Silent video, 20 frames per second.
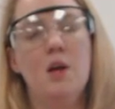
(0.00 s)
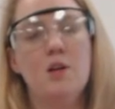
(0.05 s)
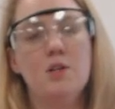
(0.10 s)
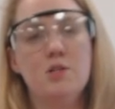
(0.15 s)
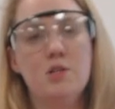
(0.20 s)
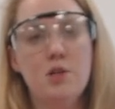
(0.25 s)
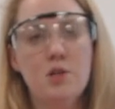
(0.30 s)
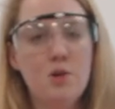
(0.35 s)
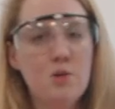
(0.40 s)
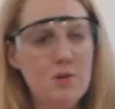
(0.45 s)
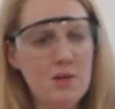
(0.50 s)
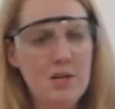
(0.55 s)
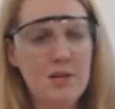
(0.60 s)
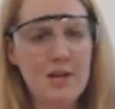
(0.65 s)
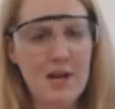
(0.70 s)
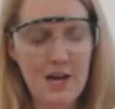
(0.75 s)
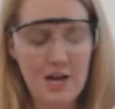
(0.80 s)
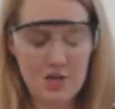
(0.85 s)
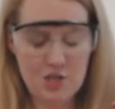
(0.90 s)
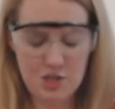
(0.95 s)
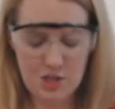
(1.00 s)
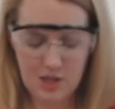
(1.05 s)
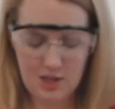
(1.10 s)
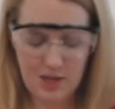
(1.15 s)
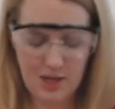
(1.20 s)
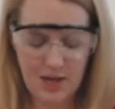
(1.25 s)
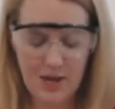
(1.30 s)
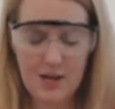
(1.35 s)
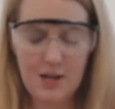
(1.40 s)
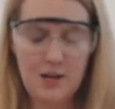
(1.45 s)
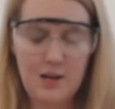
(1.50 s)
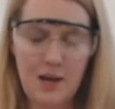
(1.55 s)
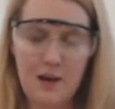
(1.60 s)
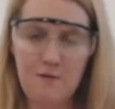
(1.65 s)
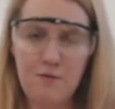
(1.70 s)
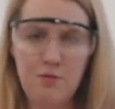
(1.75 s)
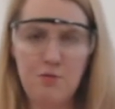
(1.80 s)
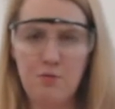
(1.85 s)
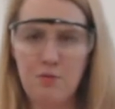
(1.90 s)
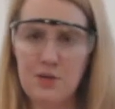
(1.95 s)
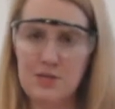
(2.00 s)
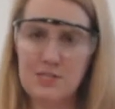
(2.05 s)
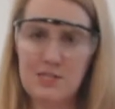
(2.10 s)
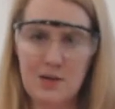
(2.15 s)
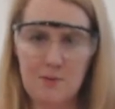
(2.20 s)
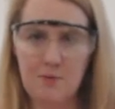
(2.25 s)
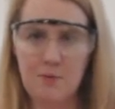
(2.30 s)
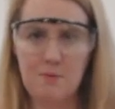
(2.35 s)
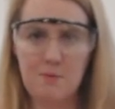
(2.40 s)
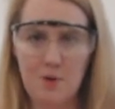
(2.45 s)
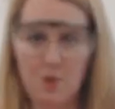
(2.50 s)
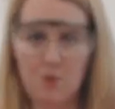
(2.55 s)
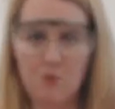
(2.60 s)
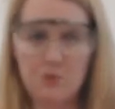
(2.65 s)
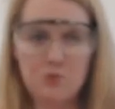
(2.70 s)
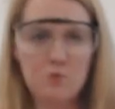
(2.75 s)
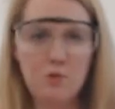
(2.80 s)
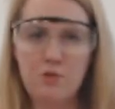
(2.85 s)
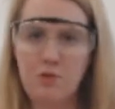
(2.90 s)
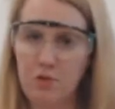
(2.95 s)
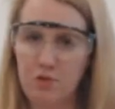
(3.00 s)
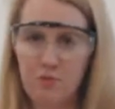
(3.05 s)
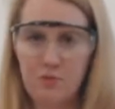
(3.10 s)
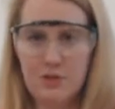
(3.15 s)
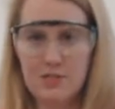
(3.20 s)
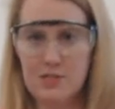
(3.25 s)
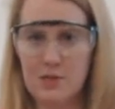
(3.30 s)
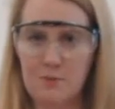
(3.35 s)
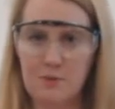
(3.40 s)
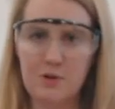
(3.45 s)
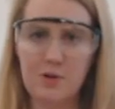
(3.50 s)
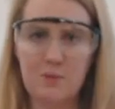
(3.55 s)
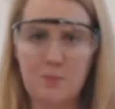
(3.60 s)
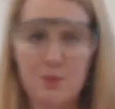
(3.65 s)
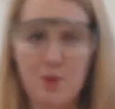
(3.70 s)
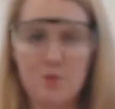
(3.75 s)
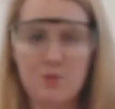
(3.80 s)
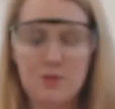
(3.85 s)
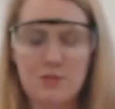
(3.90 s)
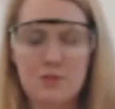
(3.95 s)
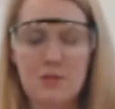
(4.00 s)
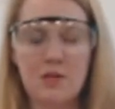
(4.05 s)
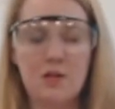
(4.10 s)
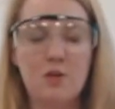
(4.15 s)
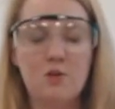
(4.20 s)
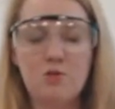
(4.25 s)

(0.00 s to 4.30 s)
So you don't need to actually, in the end, have three separate bowls with the three separate components in it.